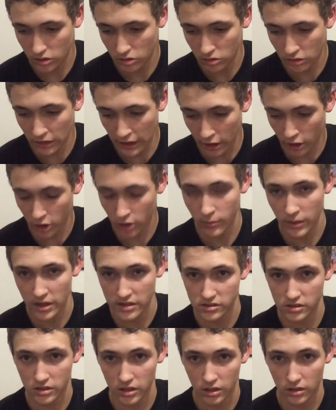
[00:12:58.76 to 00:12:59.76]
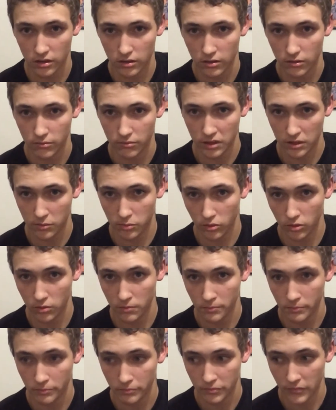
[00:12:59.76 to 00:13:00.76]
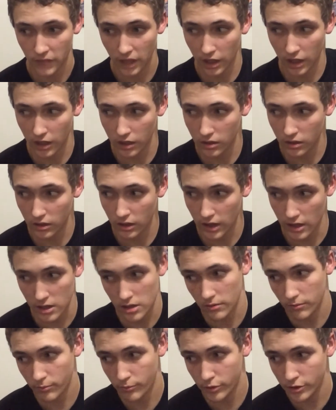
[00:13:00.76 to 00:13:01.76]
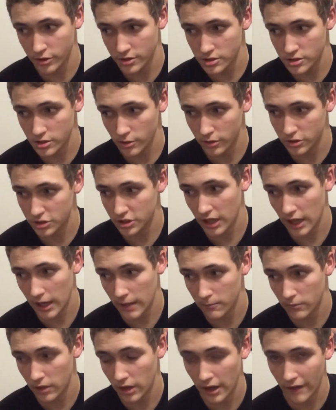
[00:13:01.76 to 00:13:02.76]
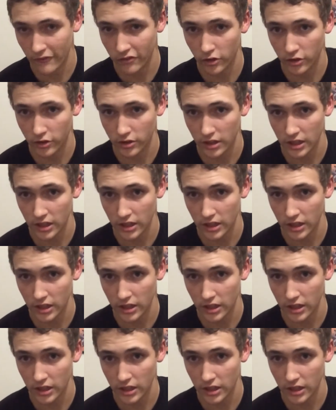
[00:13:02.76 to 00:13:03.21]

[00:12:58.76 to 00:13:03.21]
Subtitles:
they are amazing people and they put so much time and effort